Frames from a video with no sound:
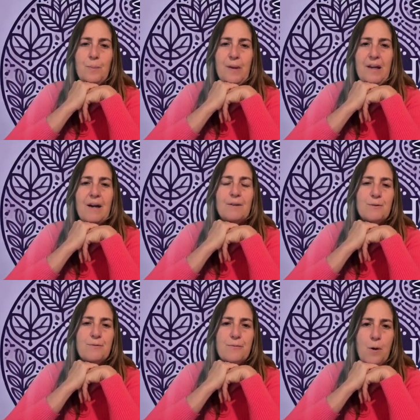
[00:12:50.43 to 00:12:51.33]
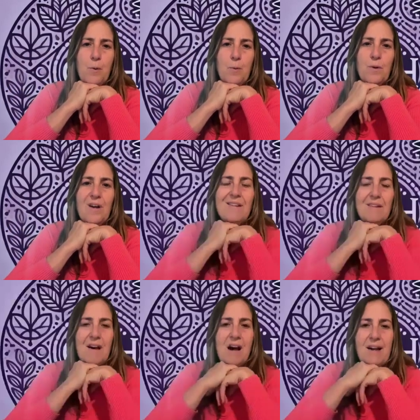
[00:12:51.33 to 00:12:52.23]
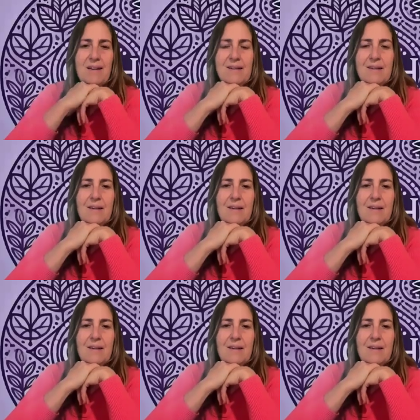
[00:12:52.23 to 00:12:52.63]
be on your phone a lot,